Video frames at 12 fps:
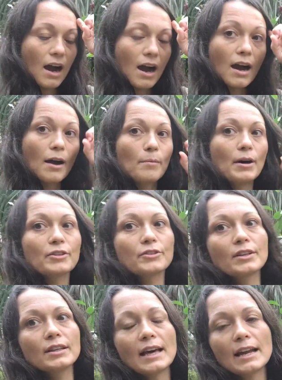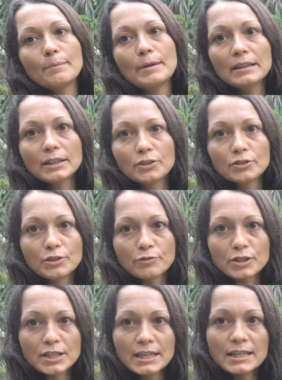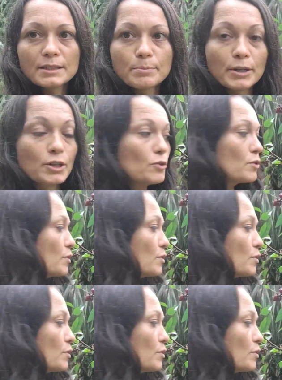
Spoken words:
Other than that, I mainly use it for teas, but